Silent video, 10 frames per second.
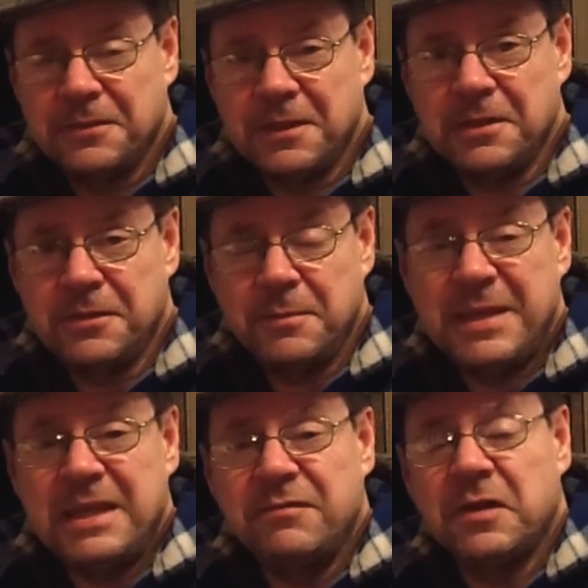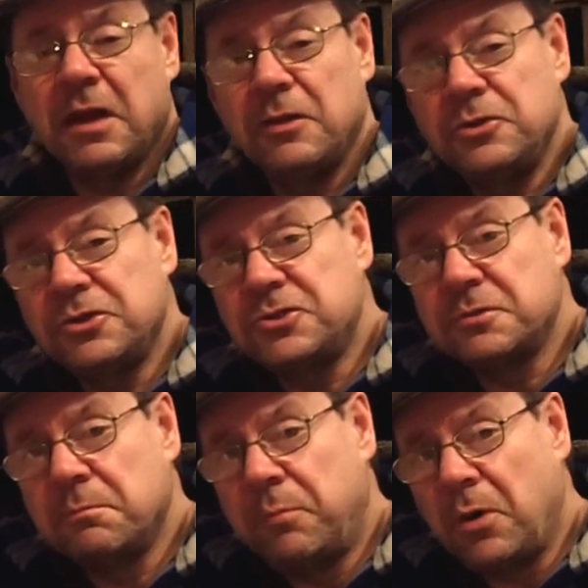they, they may even allow you
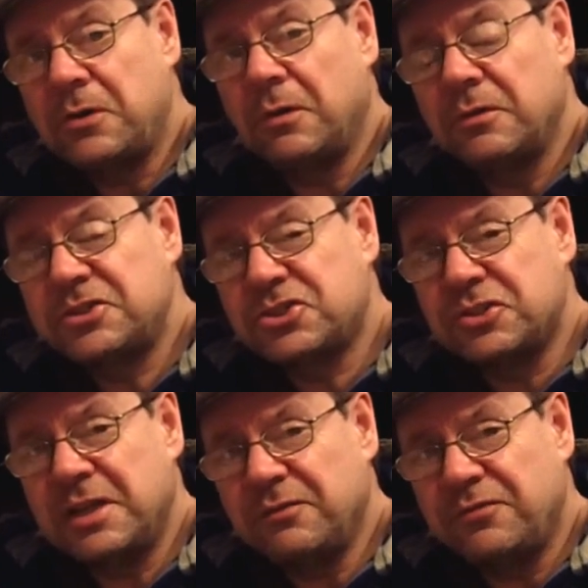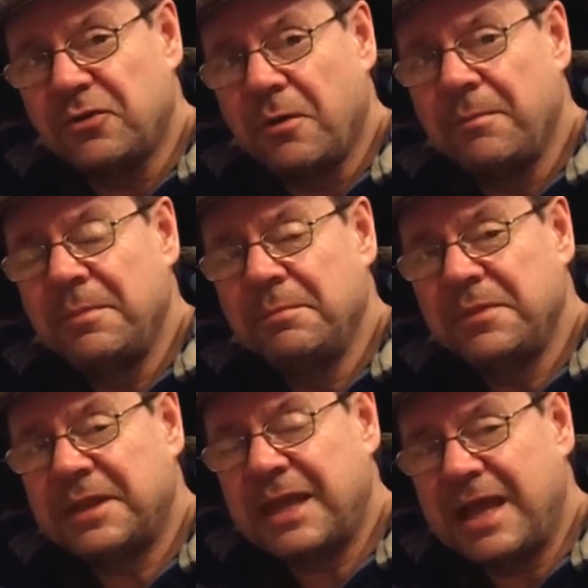to bottle straight from
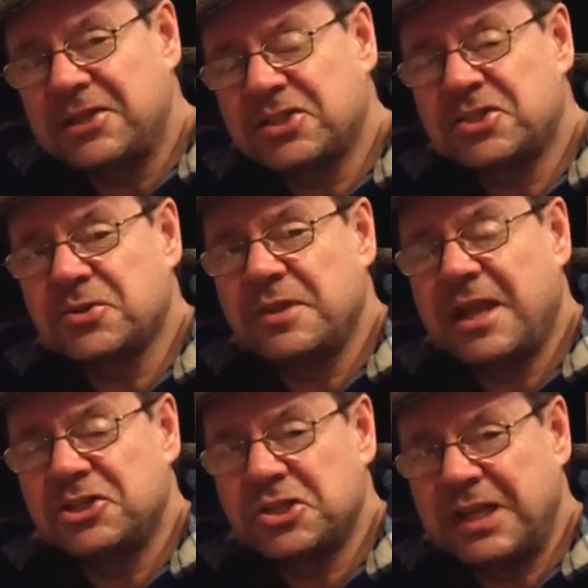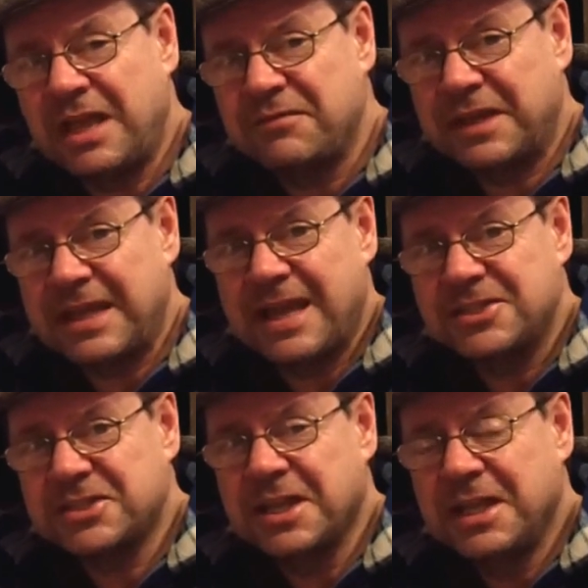the cask, so they actually have a
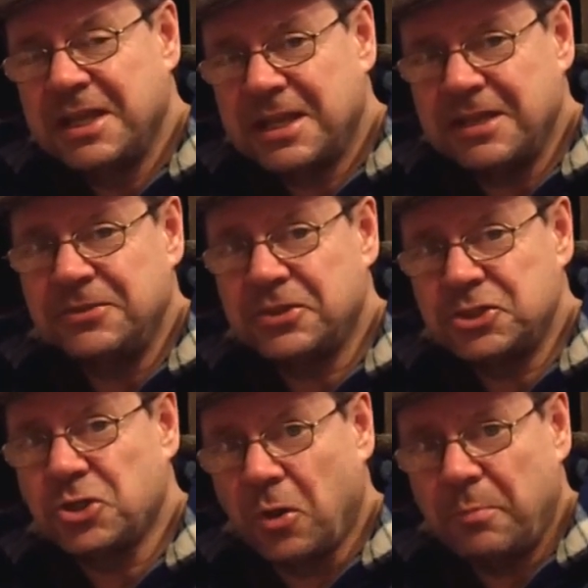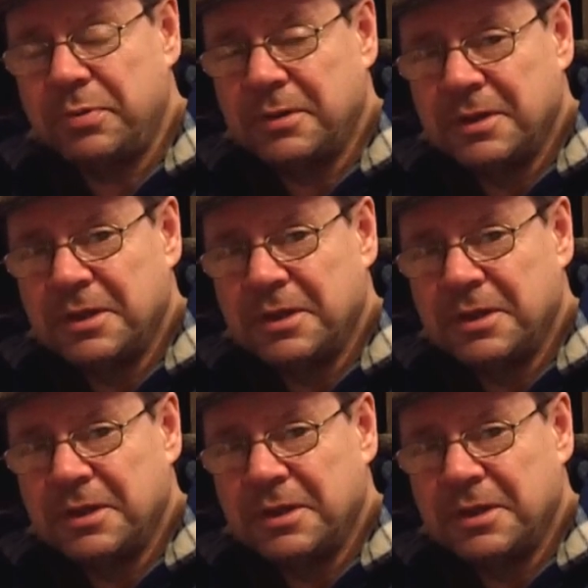cask in the shop,